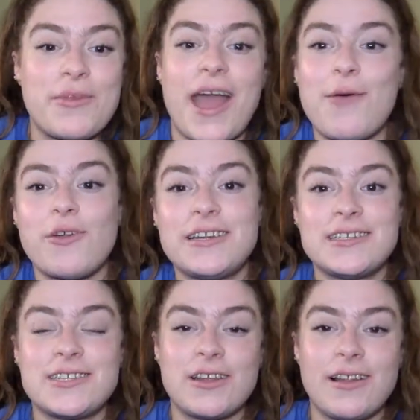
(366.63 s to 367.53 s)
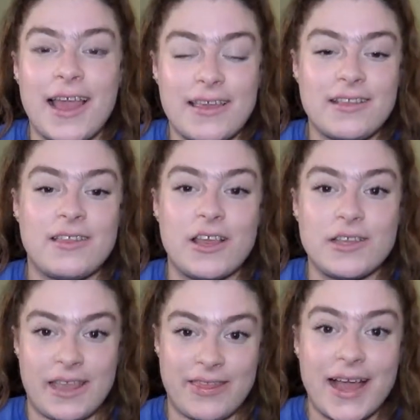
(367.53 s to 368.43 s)
that I wanted it to, like,
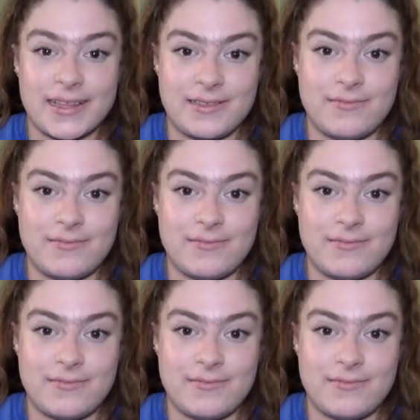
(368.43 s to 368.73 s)
that